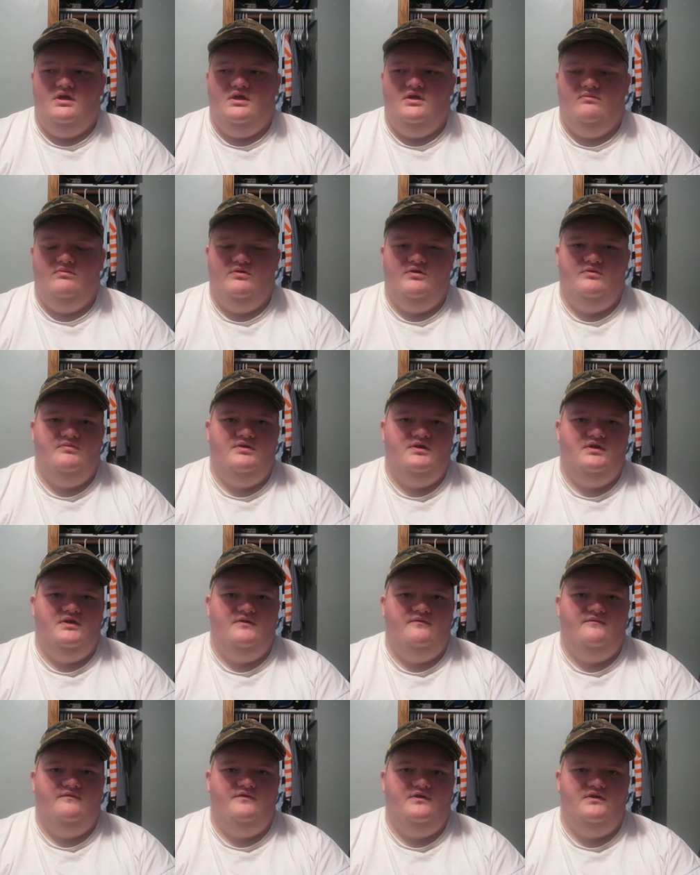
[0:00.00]
About
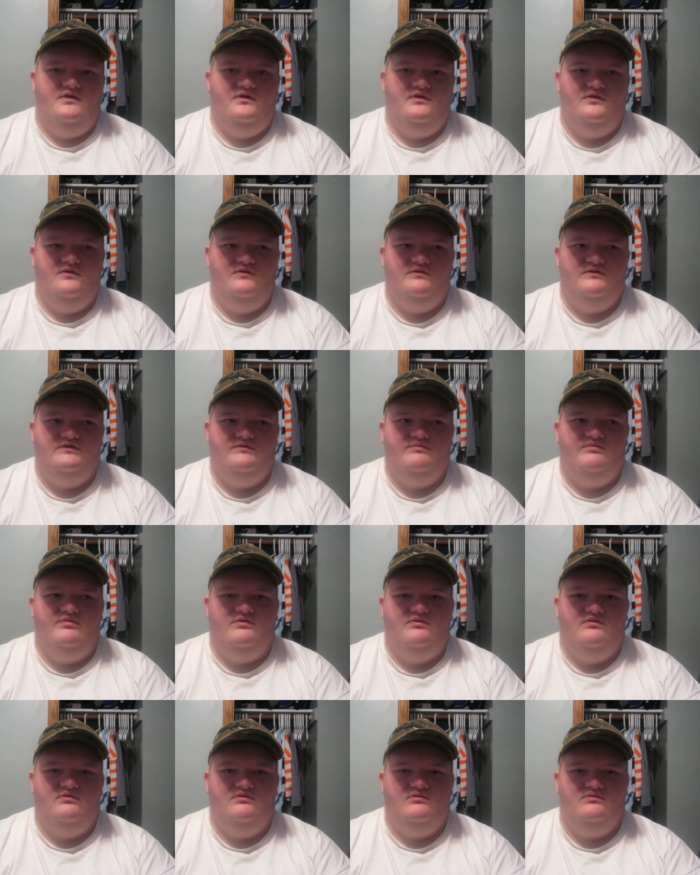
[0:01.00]
making videos
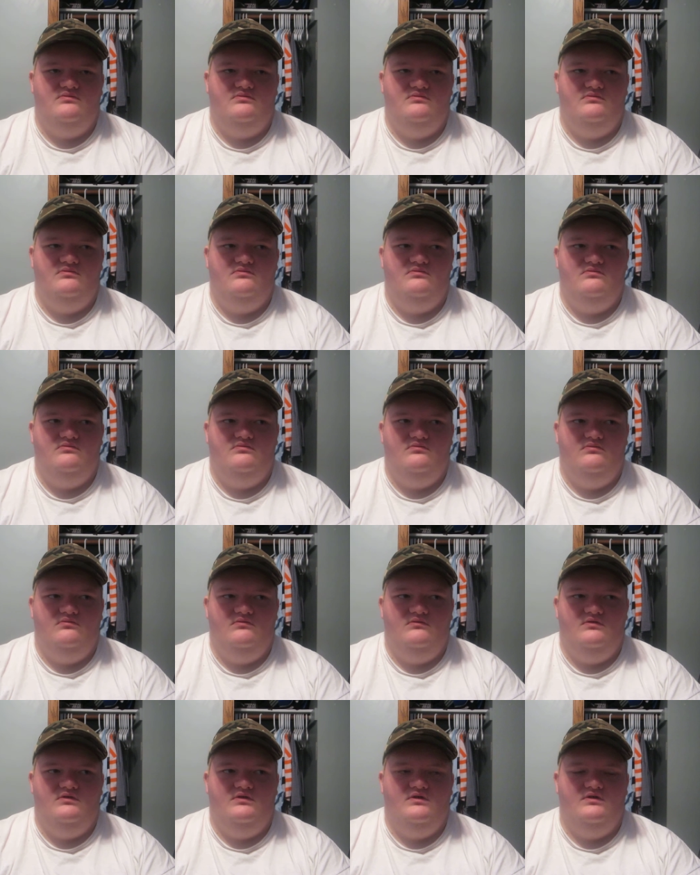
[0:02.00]
about
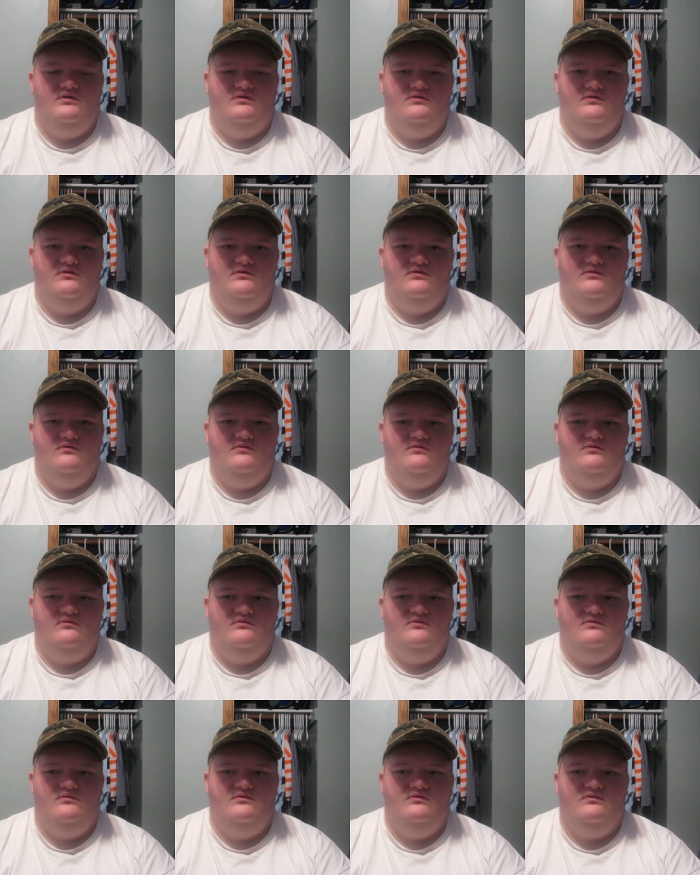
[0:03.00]
getting your
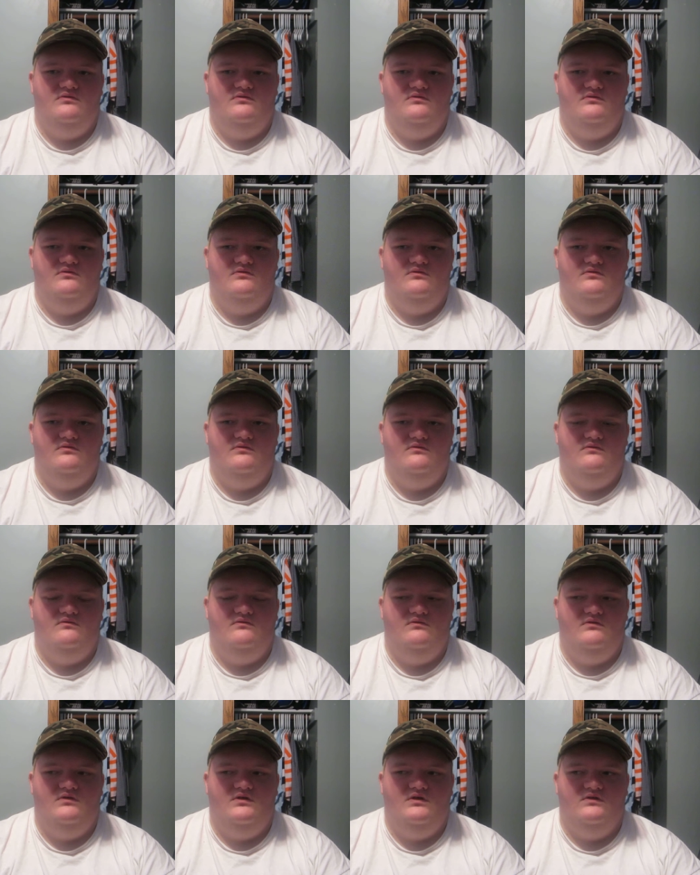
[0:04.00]

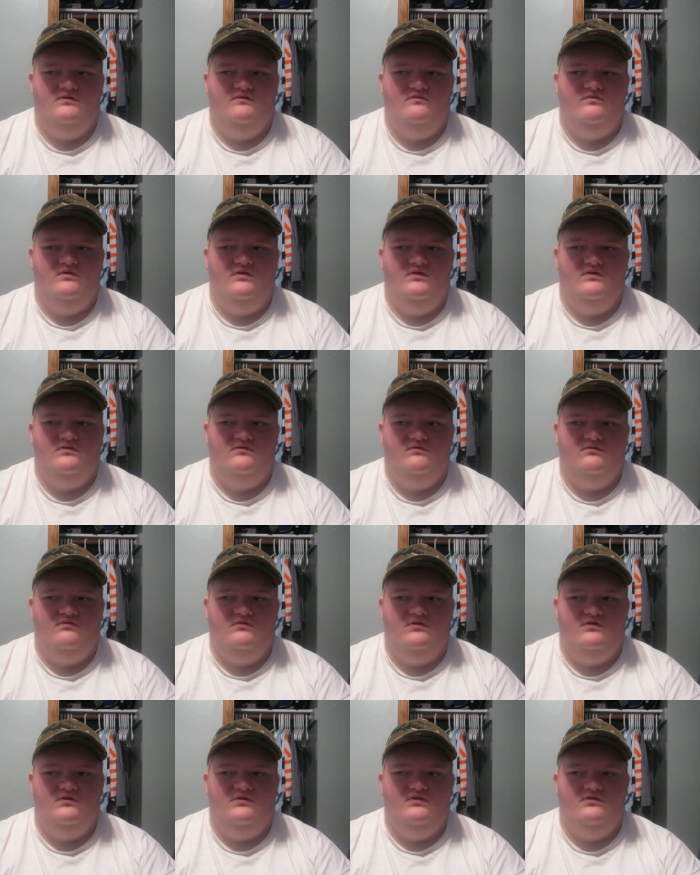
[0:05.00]
lawn
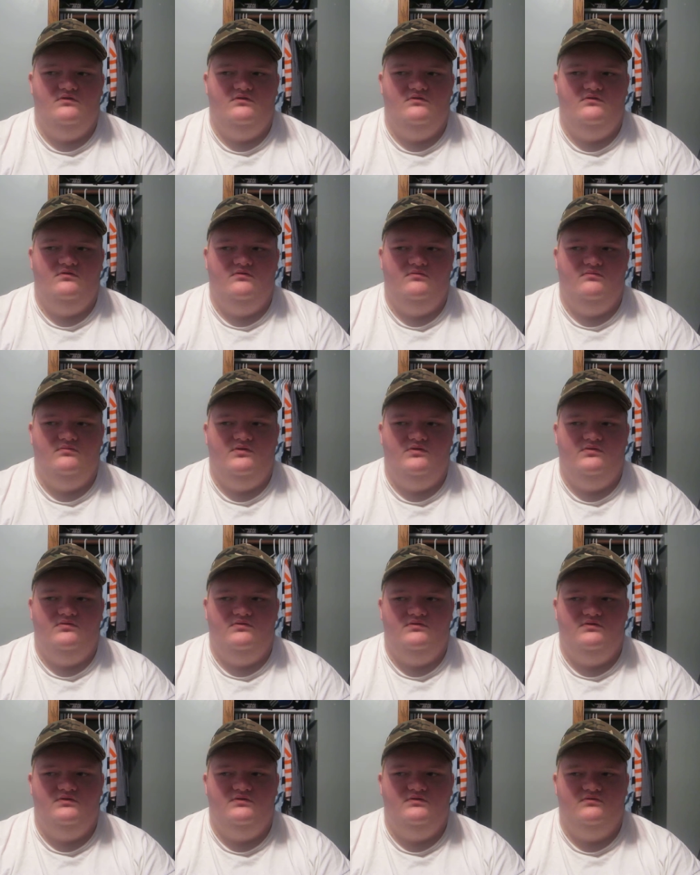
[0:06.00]
tractor ready or
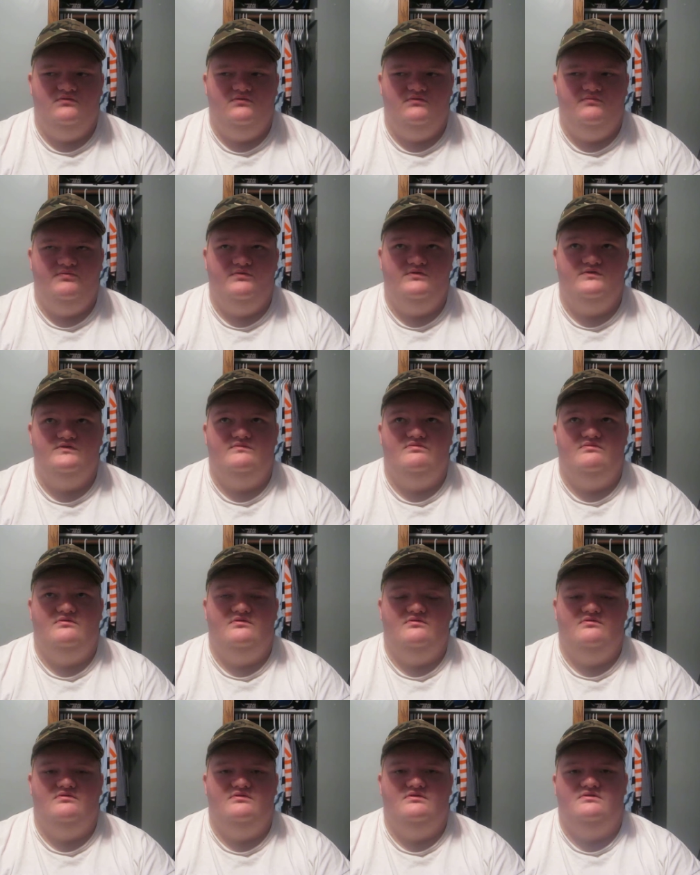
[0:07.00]
more, you know, you push
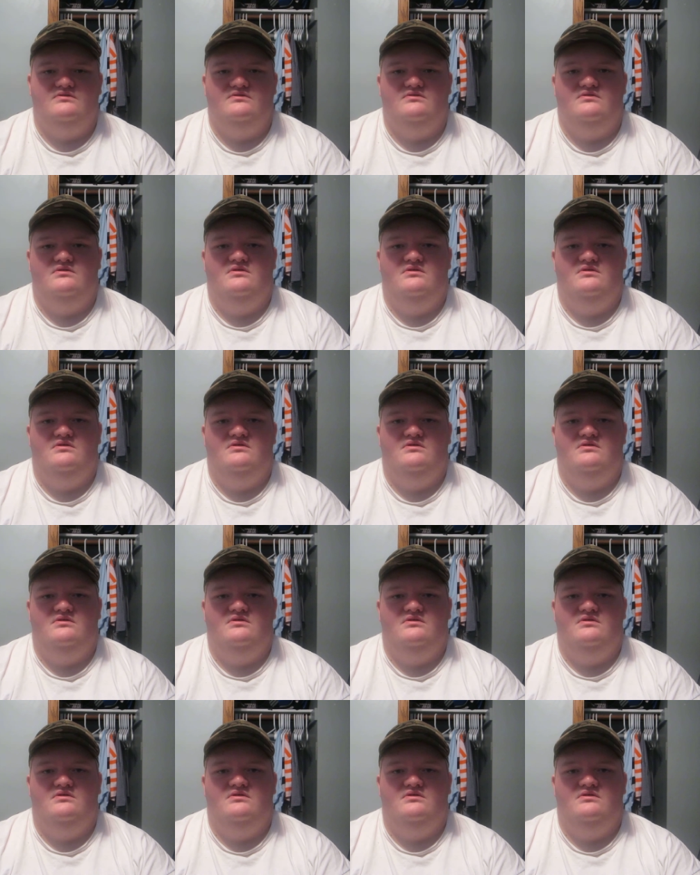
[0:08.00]
more and